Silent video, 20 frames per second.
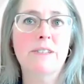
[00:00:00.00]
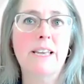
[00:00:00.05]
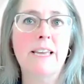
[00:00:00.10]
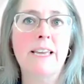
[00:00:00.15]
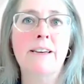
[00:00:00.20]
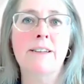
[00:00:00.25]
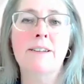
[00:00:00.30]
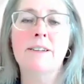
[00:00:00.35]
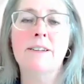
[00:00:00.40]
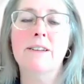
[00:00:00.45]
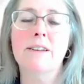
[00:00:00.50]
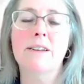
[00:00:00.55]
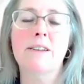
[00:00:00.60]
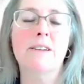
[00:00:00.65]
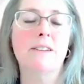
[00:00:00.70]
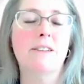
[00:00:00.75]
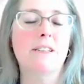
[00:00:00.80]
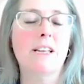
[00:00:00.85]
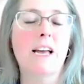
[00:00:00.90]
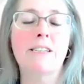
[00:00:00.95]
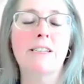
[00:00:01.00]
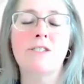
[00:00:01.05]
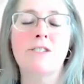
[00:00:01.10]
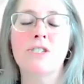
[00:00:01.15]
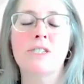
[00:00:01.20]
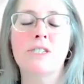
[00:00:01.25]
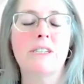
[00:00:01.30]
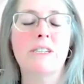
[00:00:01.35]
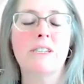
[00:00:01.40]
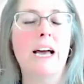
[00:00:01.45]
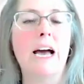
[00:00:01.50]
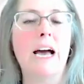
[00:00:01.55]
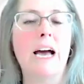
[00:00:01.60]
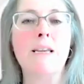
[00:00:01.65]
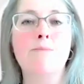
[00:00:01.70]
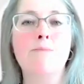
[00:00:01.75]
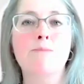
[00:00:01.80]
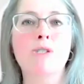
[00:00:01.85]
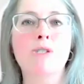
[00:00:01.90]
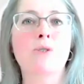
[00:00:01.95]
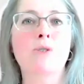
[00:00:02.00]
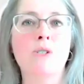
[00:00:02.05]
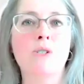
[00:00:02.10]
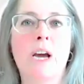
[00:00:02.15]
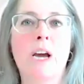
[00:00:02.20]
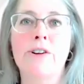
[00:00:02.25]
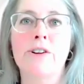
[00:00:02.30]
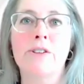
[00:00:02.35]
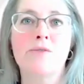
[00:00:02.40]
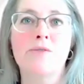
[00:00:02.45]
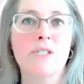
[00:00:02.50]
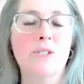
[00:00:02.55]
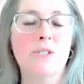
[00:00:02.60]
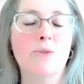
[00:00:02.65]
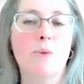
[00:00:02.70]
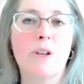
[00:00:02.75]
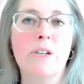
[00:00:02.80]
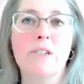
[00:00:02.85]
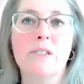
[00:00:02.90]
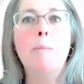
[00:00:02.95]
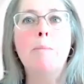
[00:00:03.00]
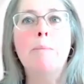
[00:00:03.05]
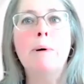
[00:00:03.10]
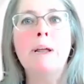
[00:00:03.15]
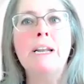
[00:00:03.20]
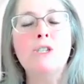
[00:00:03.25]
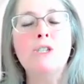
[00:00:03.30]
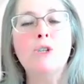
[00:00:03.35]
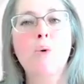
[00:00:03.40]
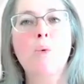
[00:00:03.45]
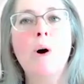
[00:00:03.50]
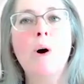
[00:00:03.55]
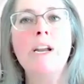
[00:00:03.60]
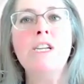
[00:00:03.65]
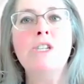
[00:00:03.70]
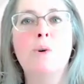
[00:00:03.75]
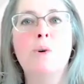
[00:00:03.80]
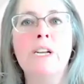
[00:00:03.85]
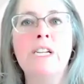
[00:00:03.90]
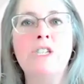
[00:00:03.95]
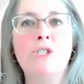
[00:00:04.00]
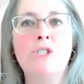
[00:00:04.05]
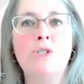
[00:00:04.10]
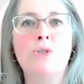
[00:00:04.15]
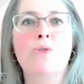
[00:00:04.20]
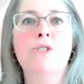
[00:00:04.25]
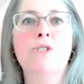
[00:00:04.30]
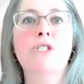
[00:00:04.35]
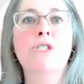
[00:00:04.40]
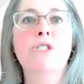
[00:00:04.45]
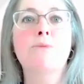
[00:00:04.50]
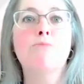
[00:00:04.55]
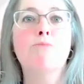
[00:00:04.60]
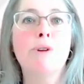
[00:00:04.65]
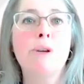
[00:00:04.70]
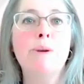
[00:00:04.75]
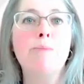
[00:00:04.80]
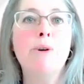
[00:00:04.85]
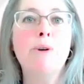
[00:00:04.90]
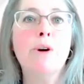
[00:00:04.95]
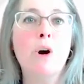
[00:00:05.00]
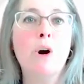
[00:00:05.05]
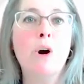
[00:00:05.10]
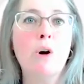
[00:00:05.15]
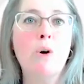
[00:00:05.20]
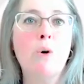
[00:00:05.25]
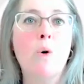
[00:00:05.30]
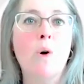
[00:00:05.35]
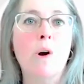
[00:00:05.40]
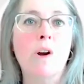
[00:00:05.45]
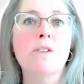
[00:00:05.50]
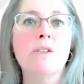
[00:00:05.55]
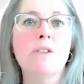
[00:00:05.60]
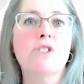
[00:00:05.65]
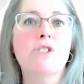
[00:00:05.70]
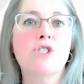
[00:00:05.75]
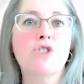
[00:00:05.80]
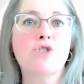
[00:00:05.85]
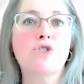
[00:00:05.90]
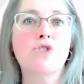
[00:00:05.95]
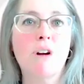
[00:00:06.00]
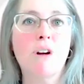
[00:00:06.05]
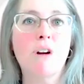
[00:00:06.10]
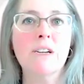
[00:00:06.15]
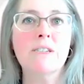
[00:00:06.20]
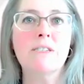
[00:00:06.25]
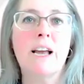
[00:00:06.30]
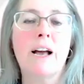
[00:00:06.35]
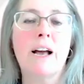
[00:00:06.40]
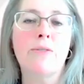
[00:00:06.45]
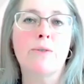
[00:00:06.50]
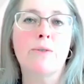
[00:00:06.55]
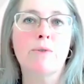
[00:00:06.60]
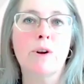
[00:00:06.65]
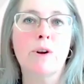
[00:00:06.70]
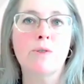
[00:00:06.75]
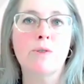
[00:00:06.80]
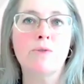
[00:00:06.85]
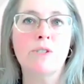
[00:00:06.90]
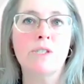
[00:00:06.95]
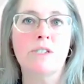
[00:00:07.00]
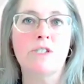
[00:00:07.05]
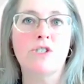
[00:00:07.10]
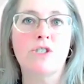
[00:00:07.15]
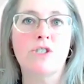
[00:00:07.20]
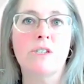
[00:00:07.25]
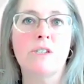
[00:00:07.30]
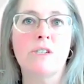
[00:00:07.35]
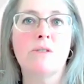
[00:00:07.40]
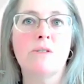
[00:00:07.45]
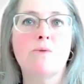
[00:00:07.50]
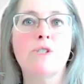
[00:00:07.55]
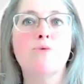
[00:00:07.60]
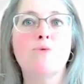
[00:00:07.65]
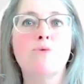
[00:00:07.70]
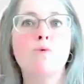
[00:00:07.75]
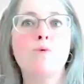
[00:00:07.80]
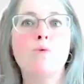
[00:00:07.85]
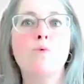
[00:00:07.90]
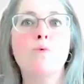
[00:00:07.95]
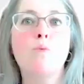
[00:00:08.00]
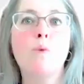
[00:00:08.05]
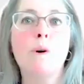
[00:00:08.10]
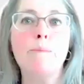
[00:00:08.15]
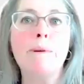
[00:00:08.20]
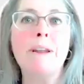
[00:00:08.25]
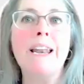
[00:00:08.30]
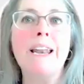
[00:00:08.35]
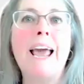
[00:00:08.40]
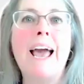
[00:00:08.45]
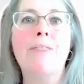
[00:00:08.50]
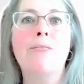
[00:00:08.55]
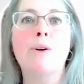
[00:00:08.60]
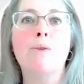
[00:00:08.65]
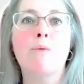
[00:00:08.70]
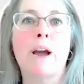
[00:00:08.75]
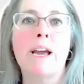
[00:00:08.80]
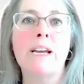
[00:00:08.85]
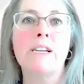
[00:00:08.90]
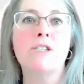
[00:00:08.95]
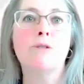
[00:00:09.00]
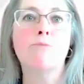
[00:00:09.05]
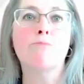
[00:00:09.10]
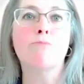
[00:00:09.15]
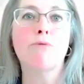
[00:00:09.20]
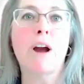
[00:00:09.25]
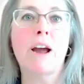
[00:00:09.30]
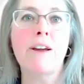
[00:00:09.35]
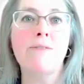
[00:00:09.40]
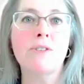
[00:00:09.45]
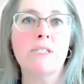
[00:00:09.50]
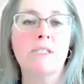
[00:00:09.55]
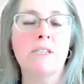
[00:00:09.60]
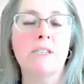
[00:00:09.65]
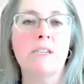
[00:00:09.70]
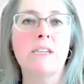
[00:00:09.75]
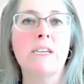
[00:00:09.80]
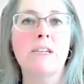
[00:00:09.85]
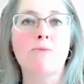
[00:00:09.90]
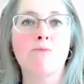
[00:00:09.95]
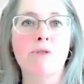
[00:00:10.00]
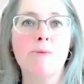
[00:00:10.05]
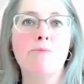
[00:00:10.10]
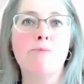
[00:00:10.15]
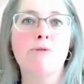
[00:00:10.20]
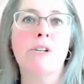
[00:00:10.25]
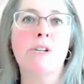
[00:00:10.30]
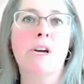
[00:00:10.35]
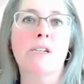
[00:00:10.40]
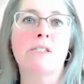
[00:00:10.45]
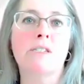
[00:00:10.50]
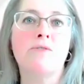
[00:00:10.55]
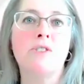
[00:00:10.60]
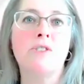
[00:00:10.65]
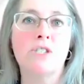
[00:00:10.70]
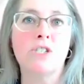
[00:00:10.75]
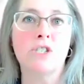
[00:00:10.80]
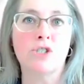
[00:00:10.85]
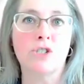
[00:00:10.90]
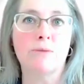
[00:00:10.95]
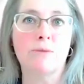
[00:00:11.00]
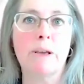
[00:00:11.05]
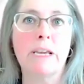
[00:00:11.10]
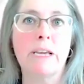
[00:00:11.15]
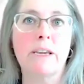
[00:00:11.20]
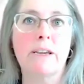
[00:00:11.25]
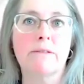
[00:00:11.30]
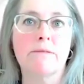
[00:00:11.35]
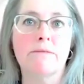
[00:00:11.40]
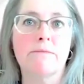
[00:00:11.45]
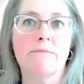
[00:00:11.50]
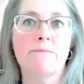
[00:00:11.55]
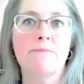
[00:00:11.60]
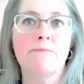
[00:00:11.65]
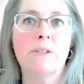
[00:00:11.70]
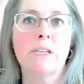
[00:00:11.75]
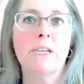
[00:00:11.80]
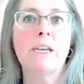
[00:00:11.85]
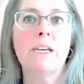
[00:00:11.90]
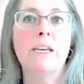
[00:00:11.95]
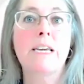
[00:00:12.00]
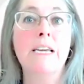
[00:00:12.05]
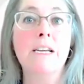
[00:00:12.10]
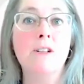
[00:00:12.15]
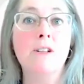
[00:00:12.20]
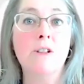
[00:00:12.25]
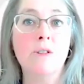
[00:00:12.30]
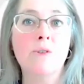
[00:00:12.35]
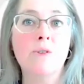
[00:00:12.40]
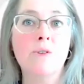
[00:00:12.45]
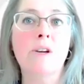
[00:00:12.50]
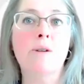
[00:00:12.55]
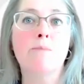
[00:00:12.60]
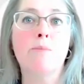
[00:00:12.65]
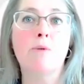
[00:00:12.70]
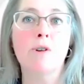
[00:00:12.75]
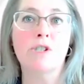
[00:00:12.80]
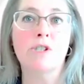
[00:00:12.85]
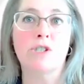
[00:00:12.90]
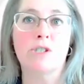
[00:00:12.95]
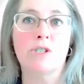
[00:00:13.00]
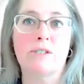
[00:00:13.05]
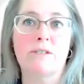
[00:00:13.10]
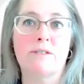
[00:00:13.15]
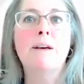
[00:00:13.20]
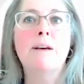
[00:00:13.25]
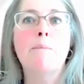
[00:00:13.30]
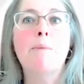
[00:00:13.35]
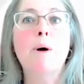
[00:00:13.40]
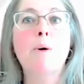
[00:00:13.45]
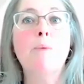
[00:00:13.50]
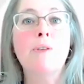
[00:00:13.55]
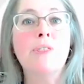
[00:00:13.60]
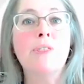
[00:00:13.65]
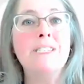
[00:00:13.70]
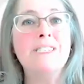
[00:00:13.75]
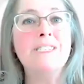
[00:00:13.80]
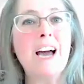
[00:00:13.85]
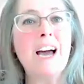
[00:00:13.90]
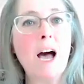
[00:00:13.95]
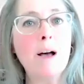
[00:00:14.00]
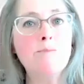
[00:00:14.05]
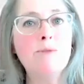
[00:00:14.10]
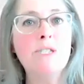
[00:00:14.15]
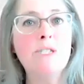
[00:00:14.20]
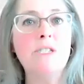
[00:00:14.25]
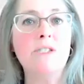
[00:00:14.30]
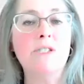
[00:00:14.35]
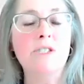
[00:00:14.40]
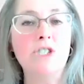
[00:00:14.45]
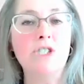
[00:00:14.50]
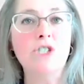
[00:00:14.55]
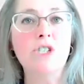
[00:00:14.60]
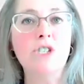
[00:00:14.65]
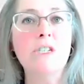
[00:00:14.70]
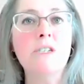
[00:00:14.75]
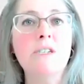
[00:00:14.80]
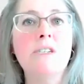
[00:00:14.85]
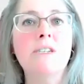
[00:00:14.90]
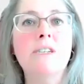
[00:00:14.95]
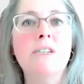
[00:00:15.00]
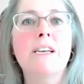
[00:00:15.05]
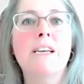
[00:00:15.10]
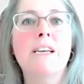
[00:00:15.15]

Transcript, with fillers: And I just, I am so tired of this one. But in 2022, the Supreme Court struck down the Roe decision, which ruled women had the right to privacy in reproductive decision making, including abortion. But with the Dobbs decision,